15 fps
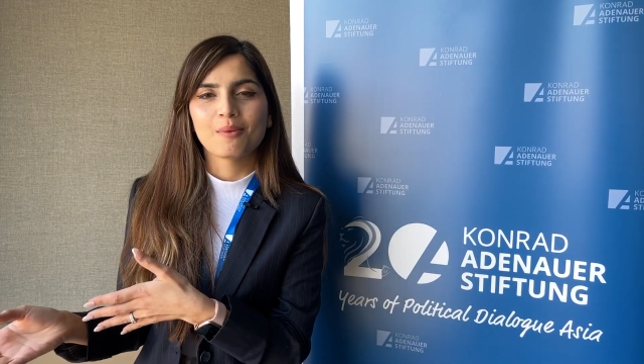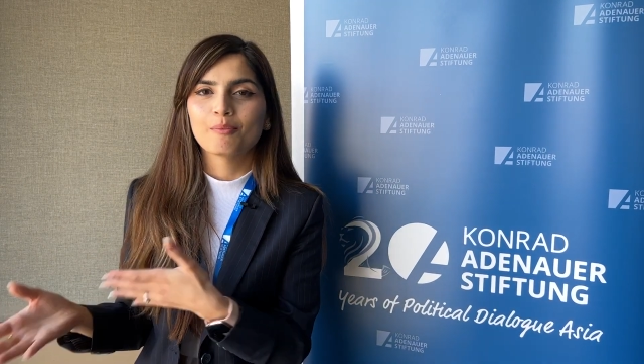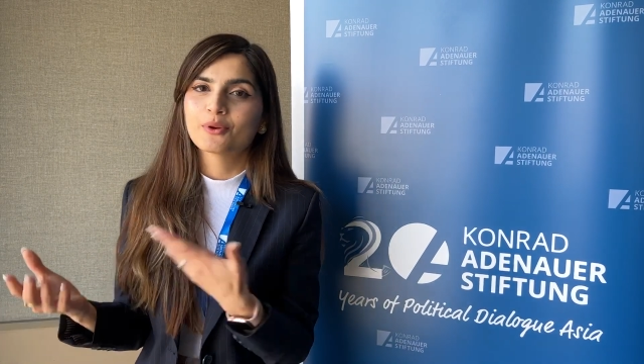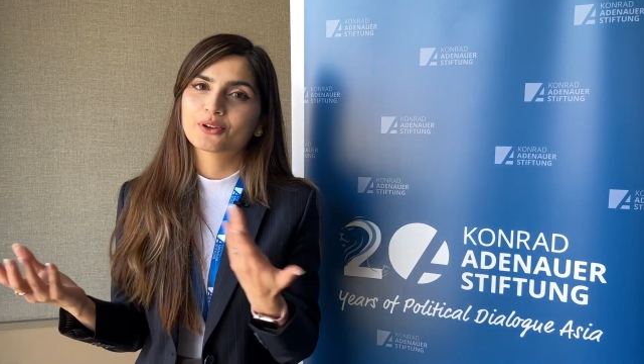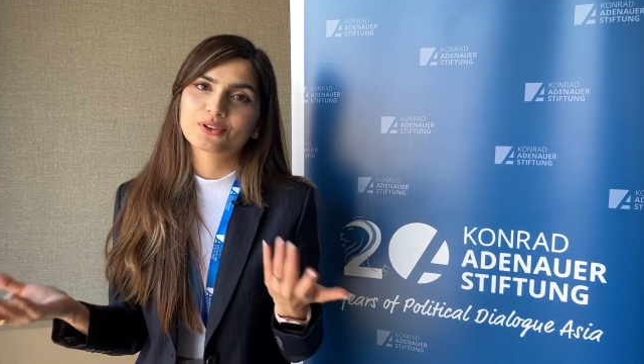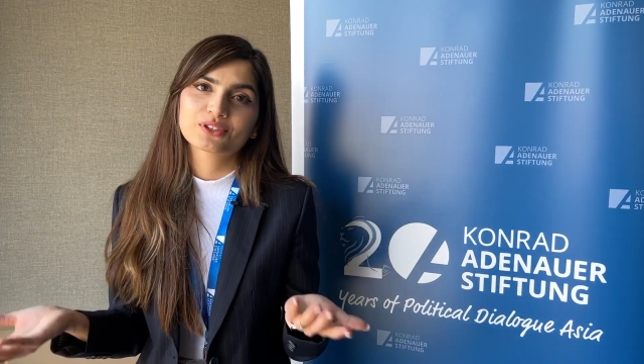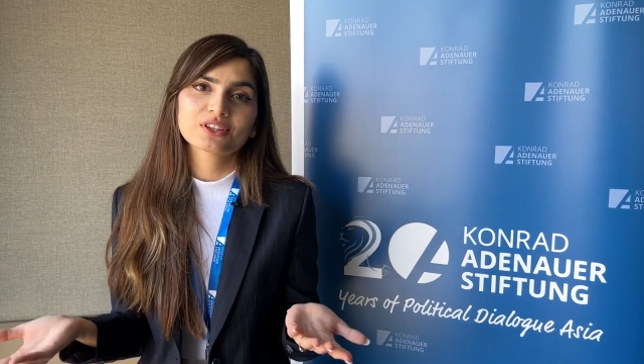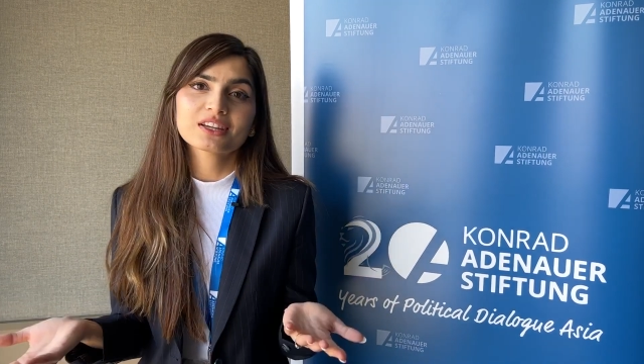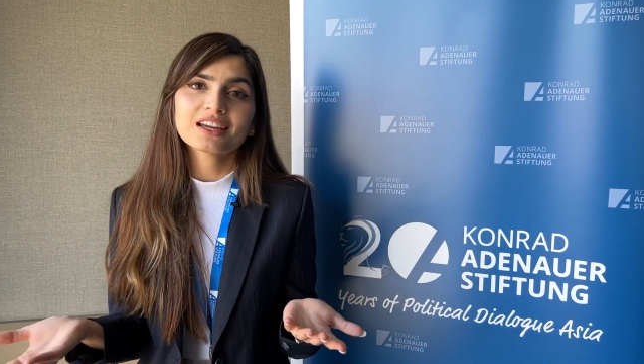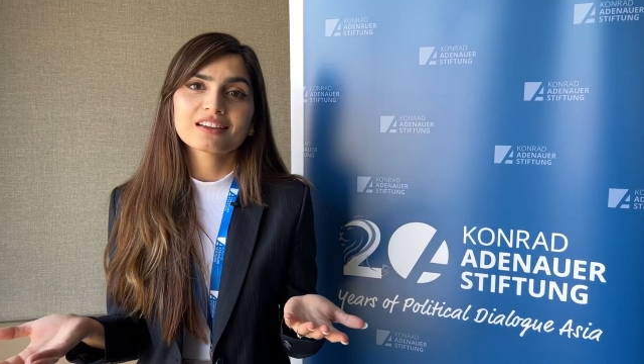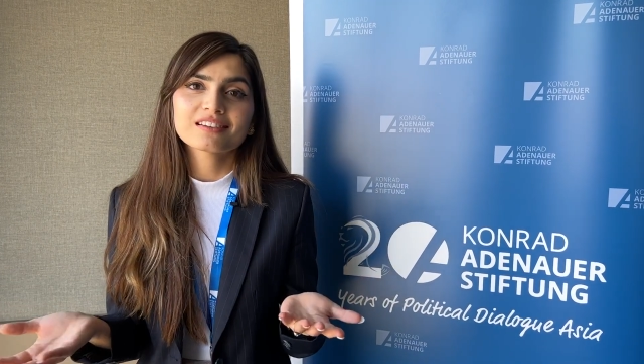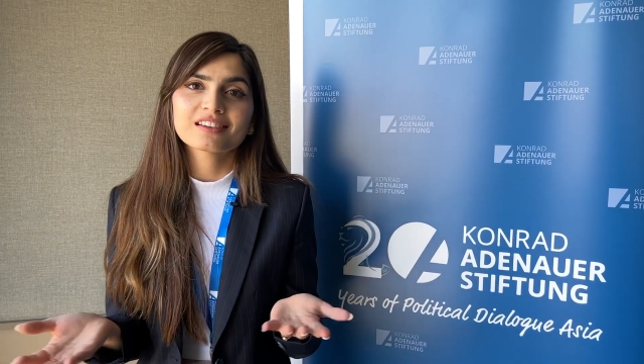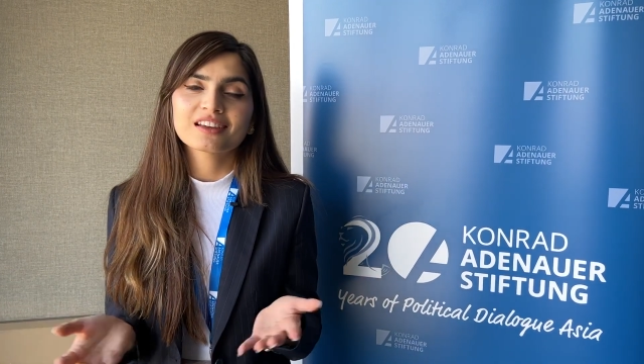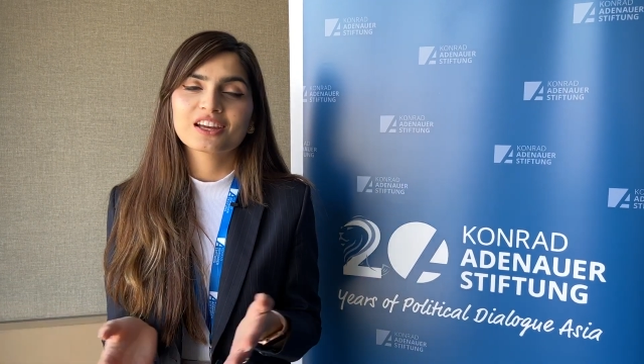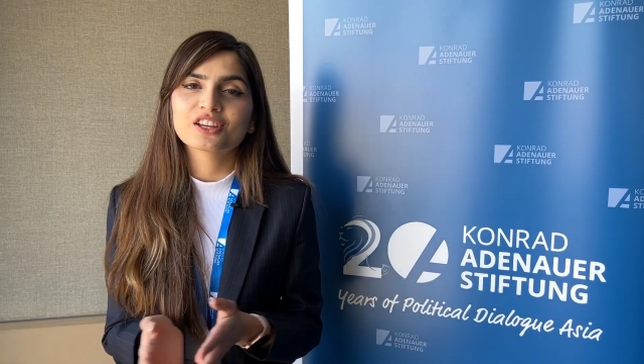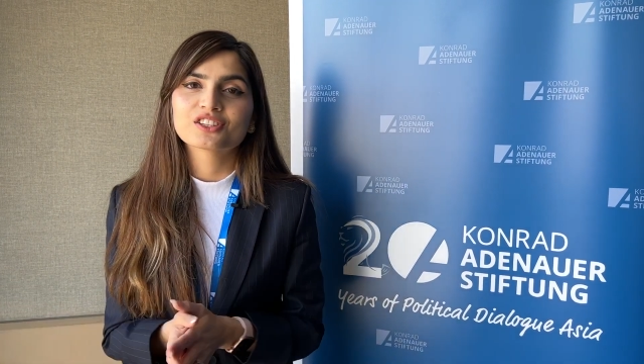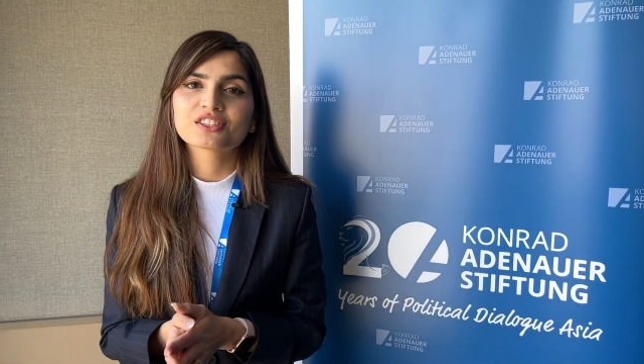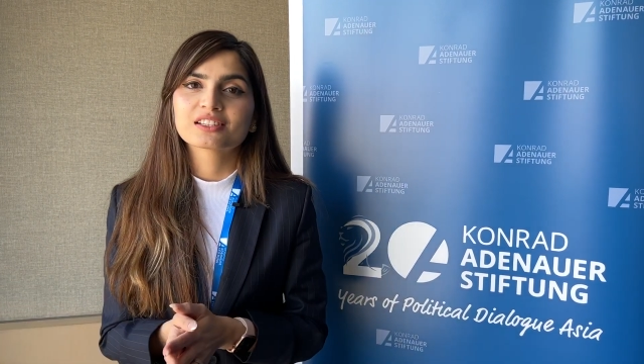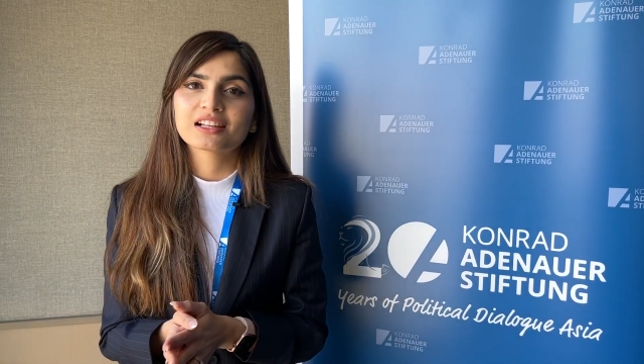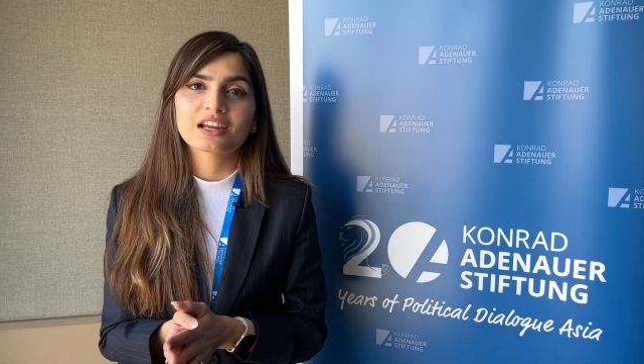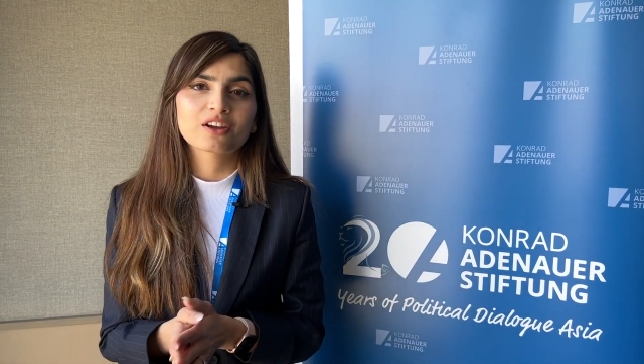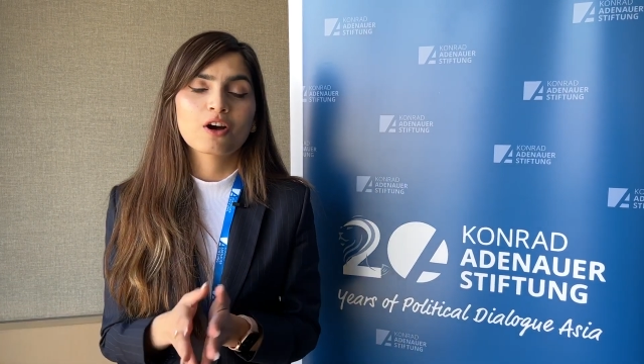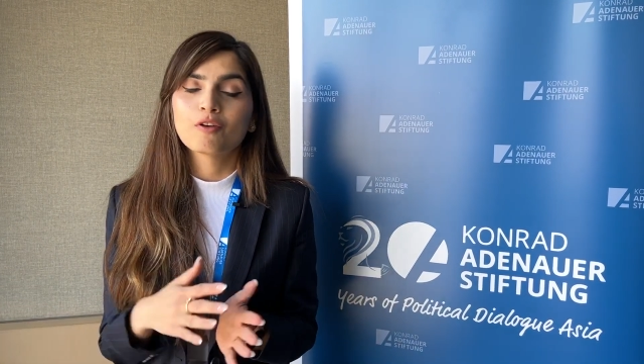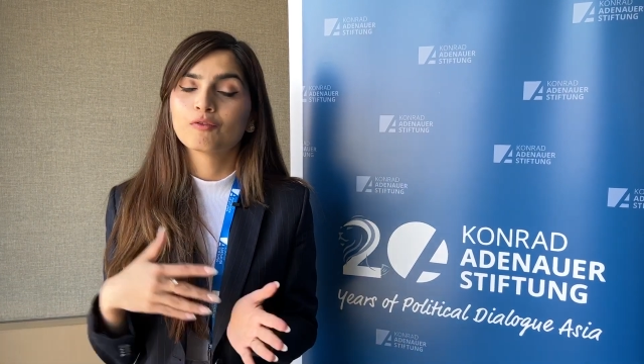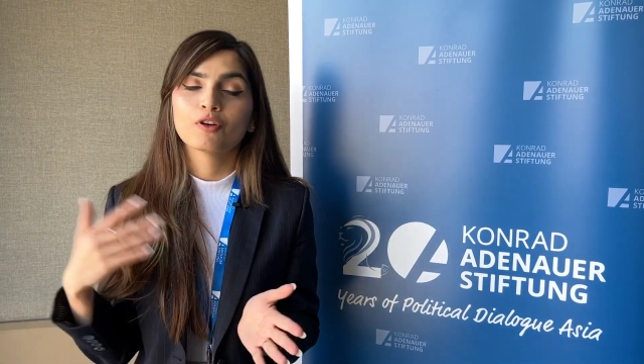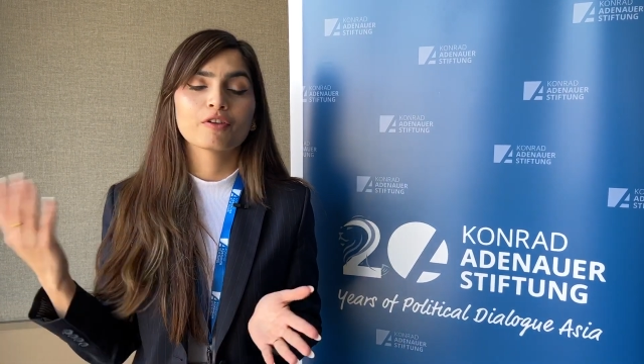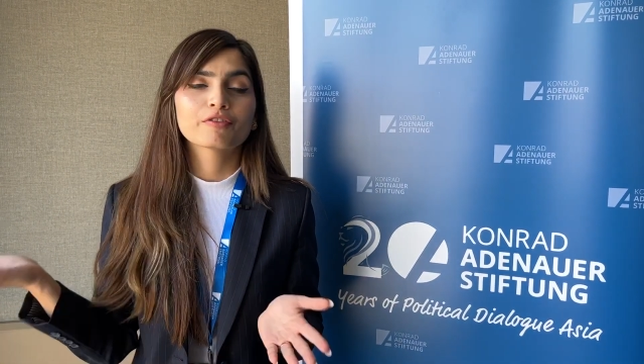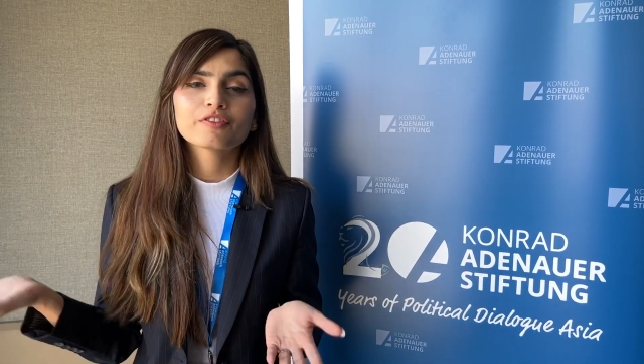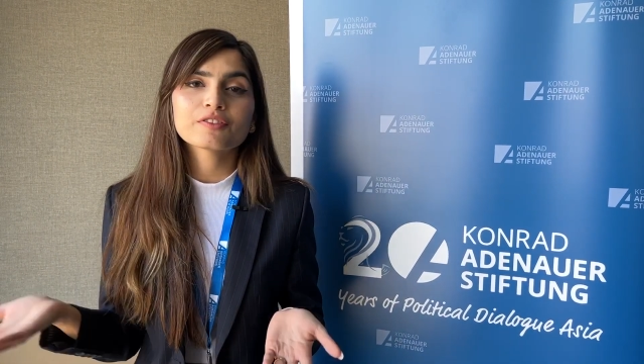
Because again, it's like above